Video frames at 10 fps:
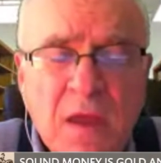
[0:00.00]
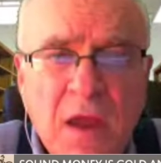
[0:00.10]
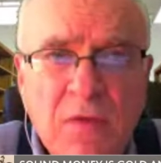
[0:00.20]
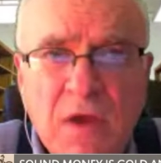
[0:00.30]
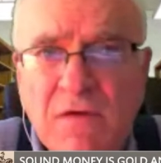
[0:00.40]

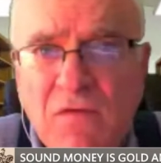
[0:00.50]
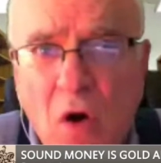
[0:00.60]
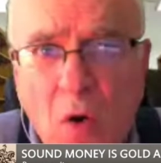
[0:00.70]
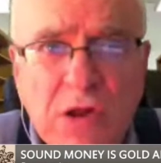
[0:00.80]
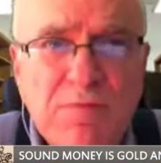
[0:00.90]
and they've
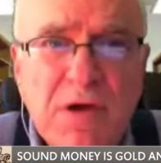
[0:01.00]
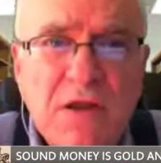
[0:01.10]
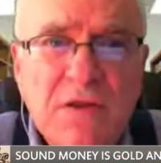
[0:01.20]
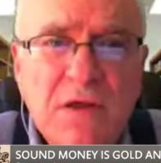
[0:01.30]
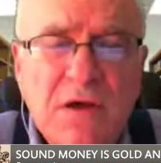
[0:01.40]
always
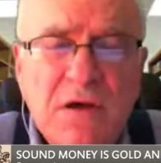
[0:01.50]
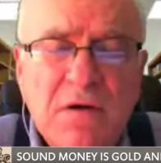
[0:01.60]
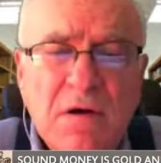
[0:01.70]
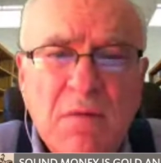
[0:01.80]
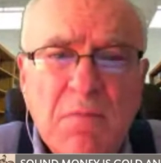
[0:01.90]
been
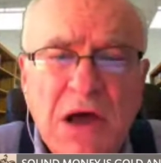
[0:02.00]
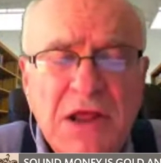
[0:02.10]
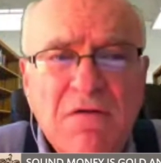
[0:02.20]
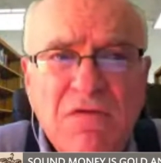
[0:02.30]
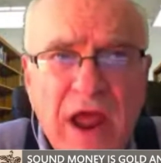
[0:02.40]
the
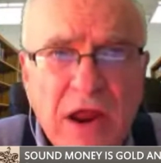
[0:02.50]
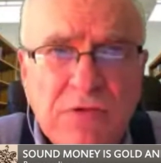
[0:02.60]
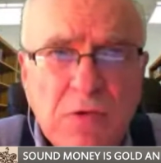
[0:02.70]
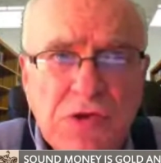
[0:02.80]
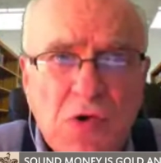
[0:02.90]
money of
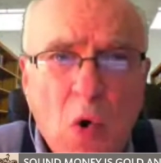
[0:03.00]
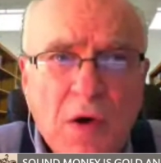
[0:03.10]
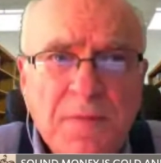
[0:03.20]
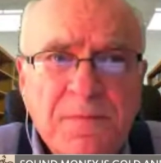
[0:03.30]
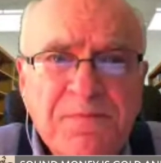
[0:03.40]
last
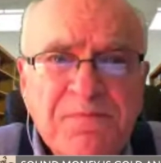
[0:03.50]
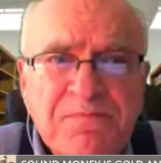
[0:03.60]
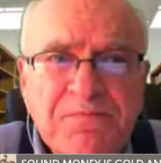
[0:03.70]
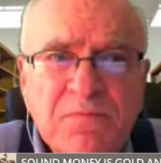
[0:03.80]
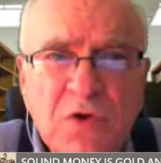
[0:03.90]
resort.
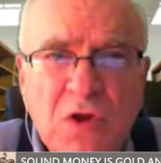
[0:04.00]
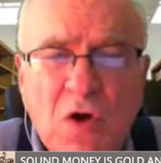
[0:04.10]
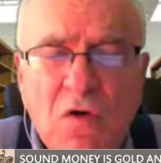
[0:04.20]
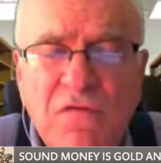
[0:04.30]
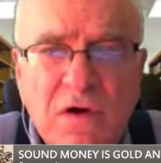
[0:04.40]
You
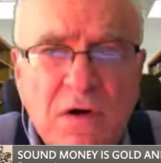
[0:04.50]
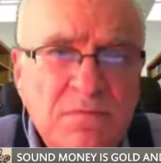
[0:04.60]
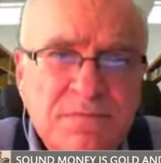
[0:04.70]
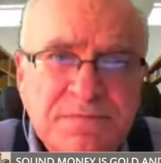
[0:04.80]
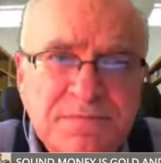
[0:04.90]
know, for
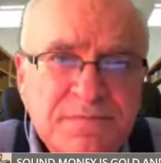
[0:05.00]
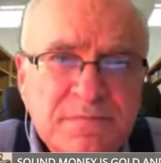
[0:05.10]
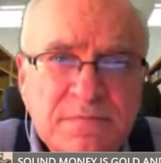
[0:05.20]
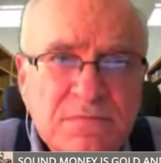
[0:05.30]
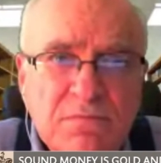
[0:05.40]

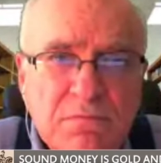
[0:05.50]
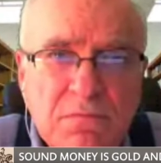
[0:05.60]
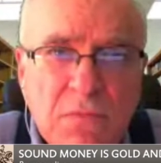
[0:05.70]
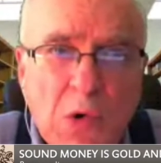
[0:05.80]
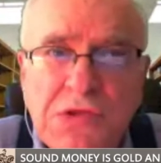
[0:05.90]

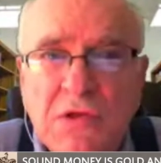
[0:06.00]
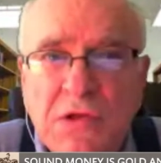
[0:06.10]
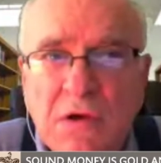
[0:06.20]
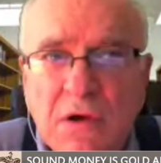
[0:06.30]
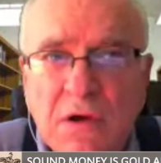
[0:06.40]
most of
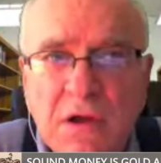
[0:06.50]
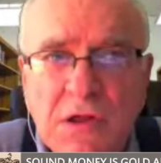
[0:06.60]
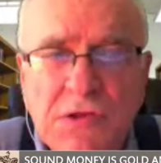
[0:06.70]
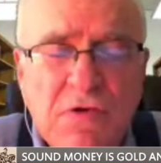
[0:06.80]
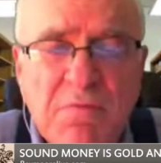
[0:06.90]
the
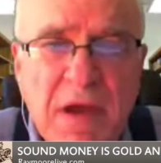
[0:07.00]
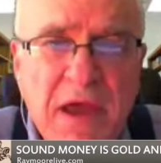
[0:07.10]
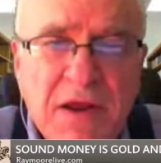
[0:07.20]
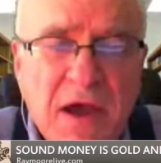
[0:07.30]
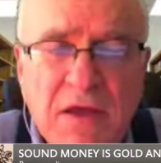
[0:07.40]
history of
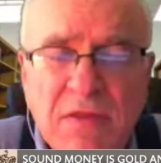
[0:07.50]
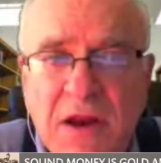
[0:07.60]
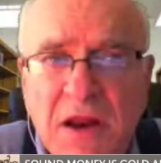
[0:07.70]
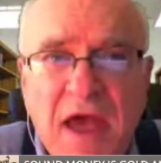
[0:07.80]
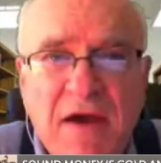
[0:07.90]
mankind, they
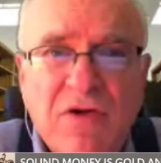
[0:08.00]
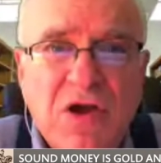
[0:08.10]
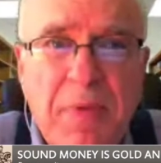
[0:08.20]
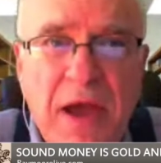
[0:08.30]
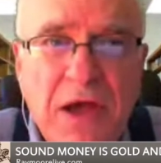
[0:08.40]
didn't have a
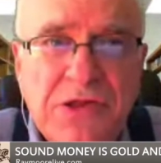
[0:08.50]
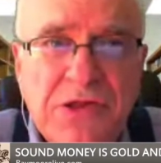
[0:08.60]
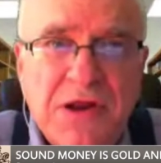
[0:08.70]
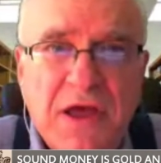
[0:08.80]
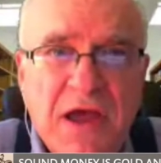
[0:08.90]

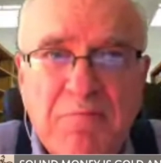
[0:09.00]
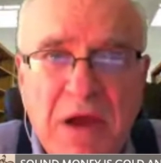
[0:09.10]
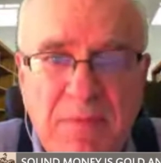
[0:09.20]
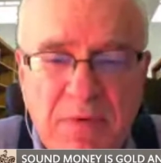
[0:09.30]
capacity to have paper